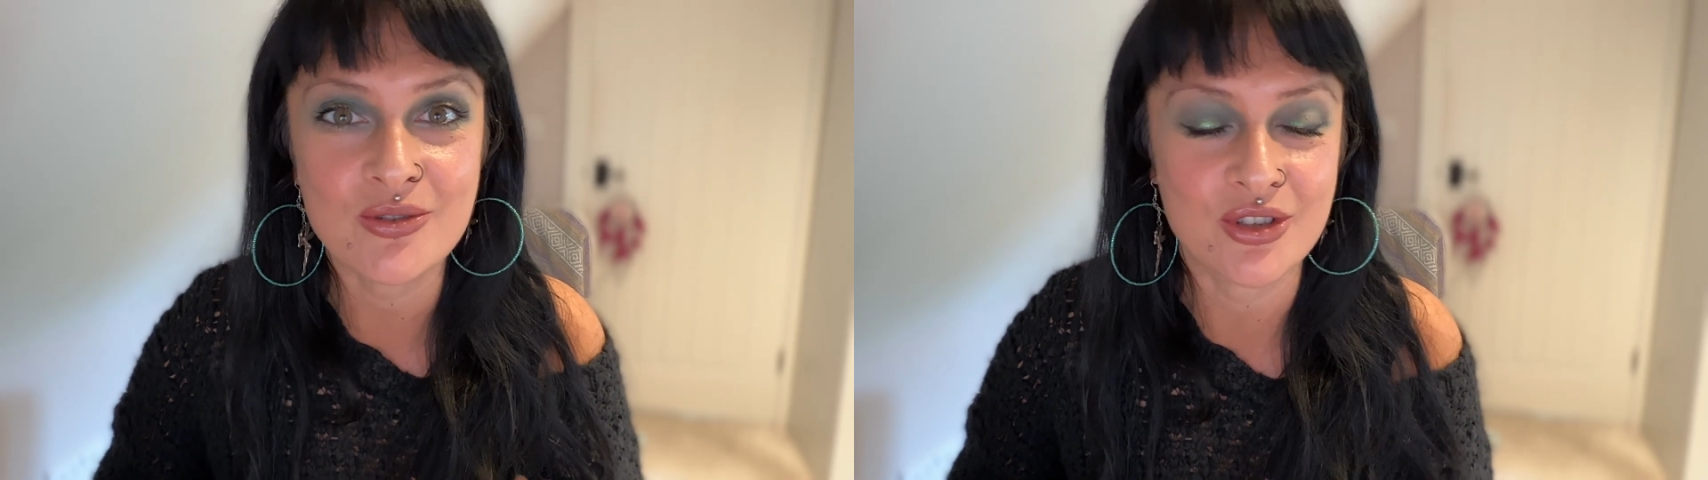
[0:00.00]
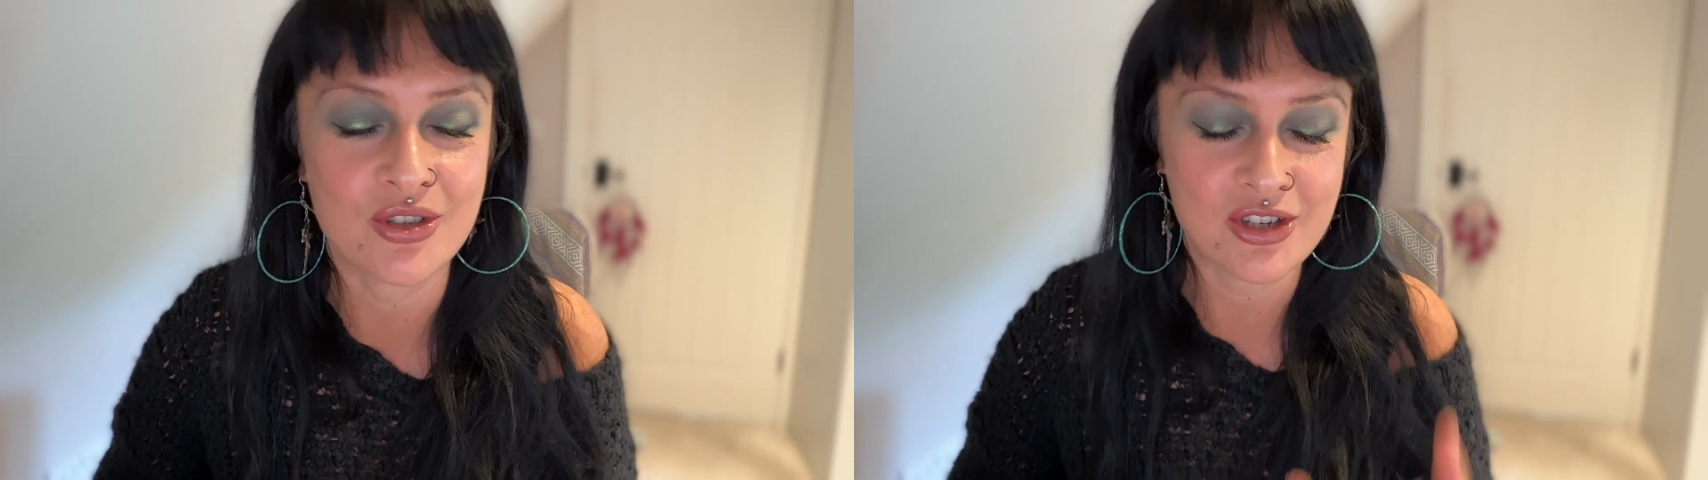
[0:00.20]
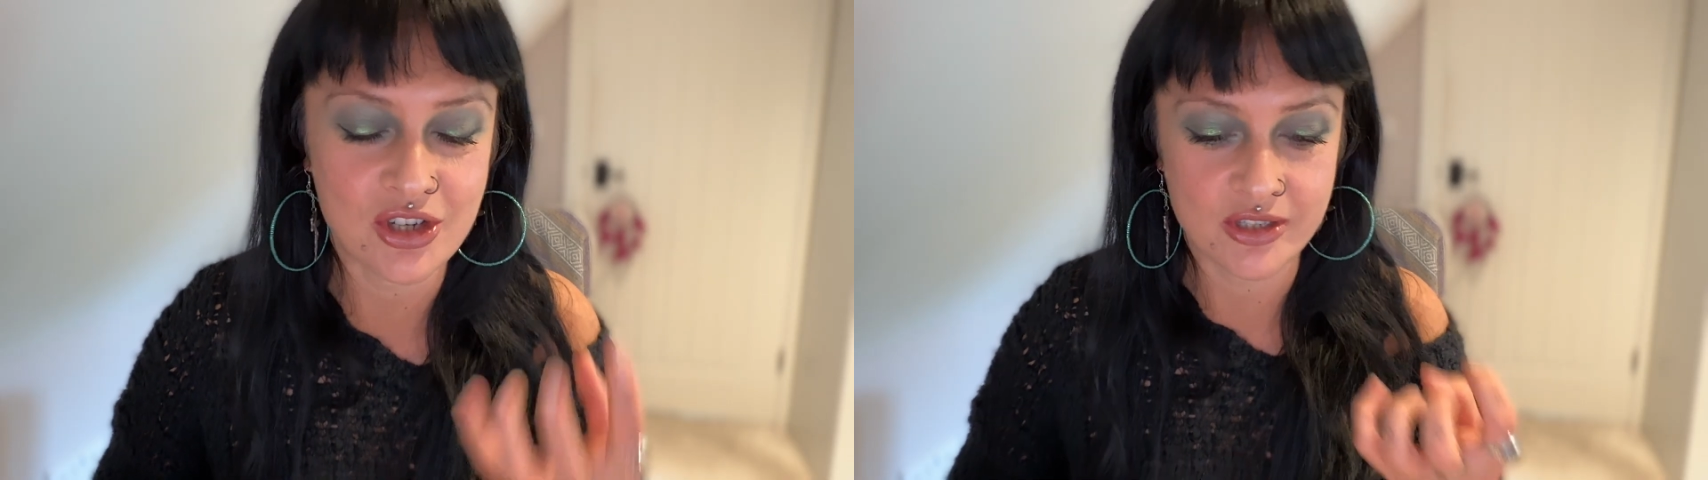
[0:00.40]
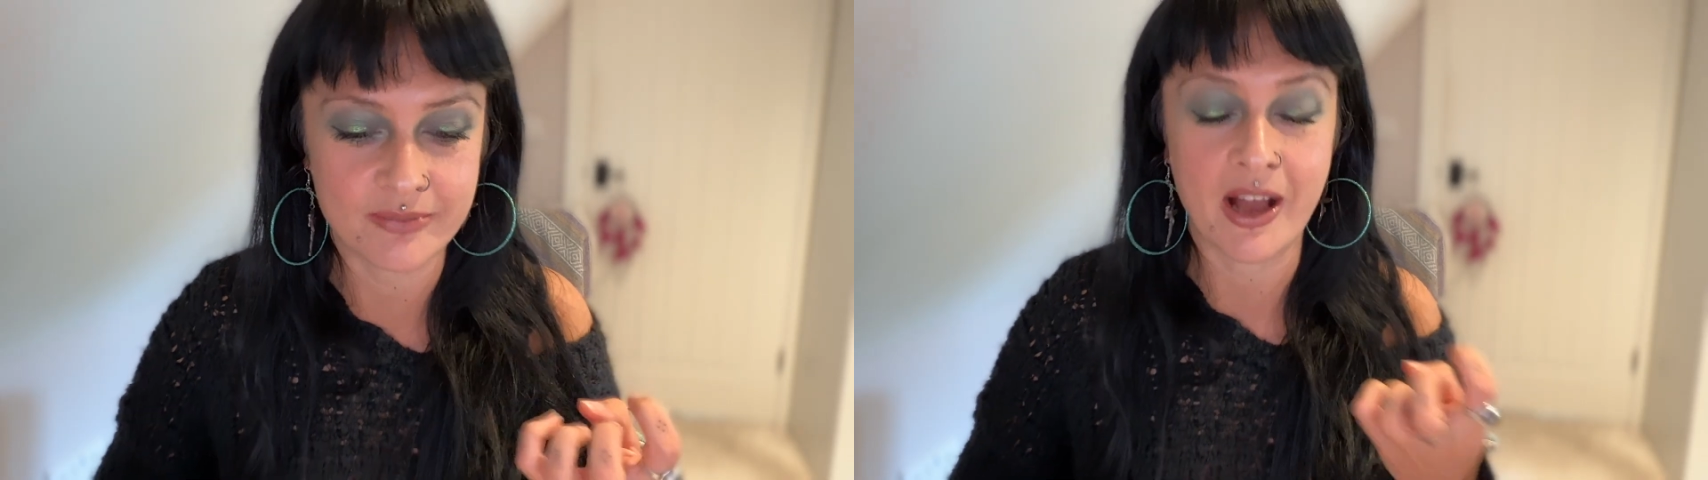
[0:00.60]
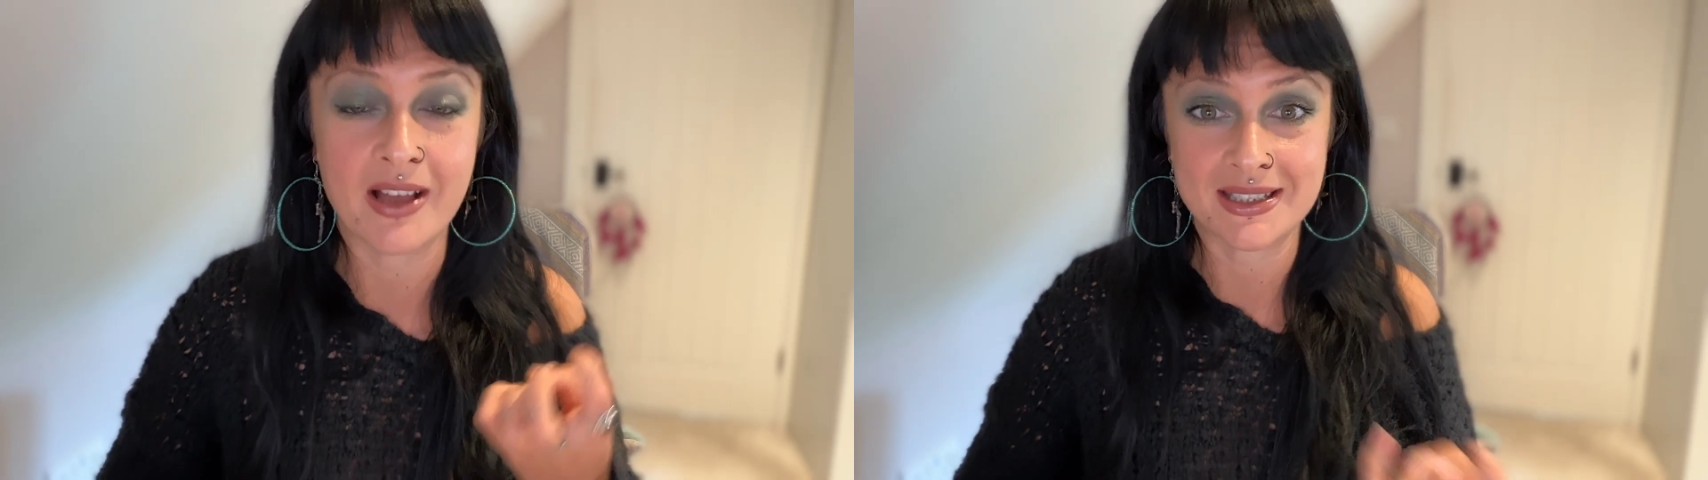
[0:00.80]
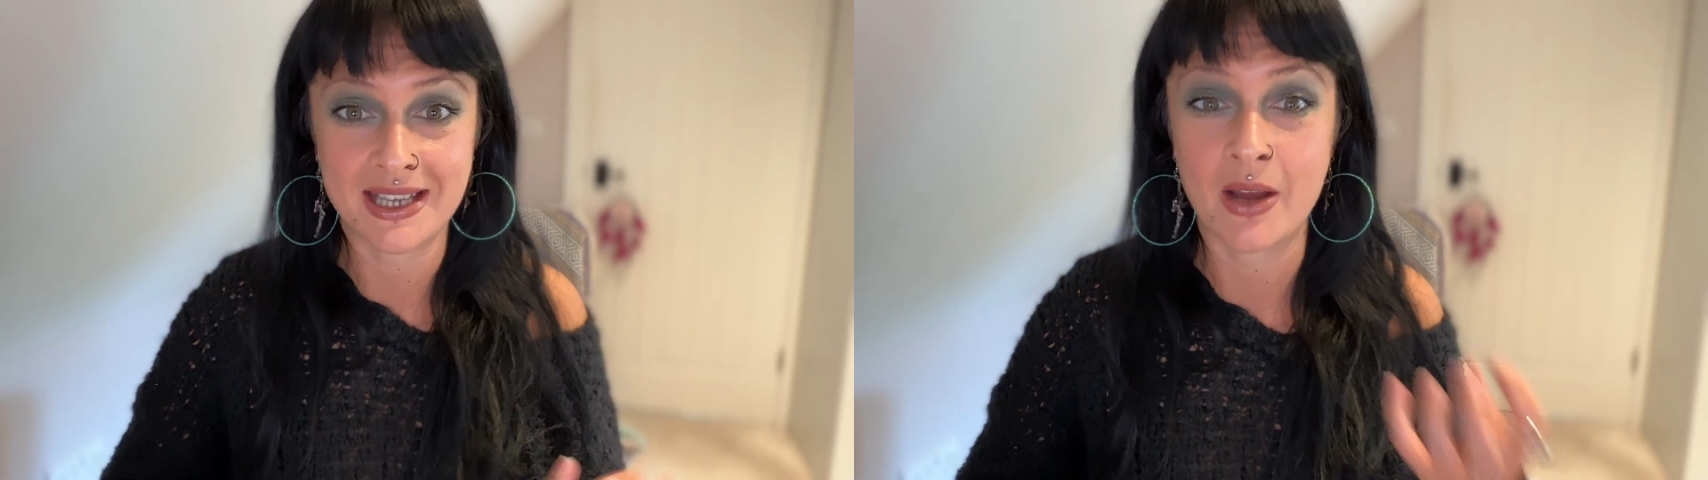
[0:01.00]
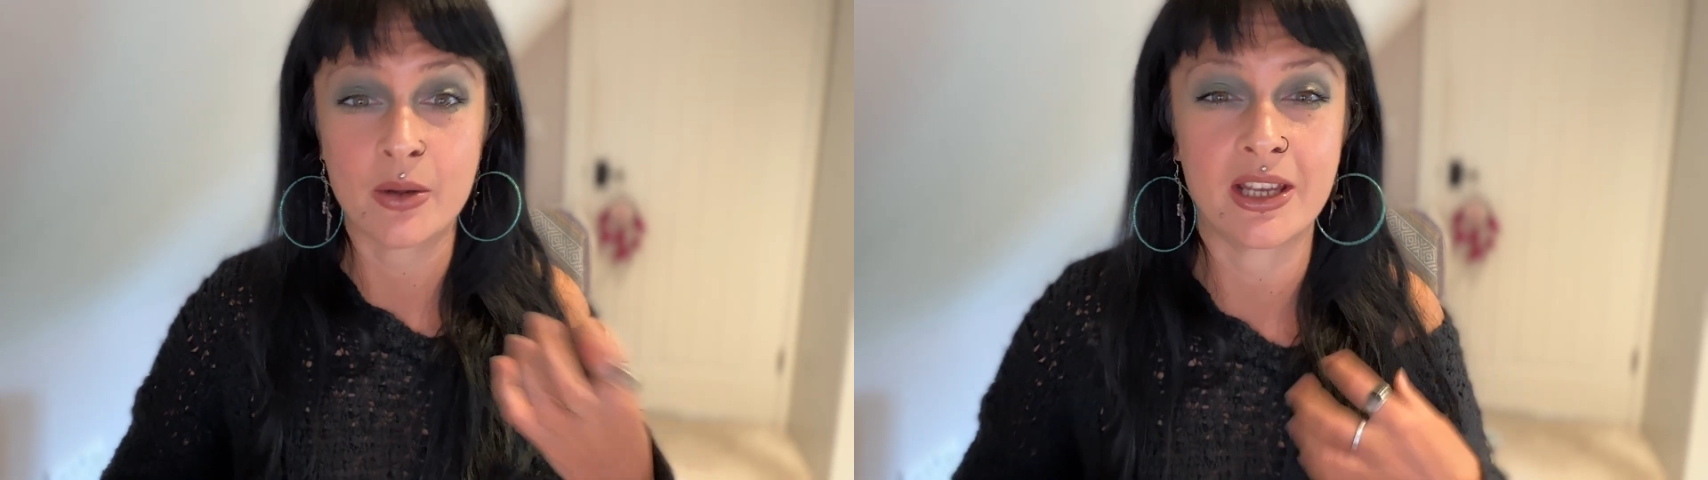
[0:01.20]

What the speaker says: traditions passed down,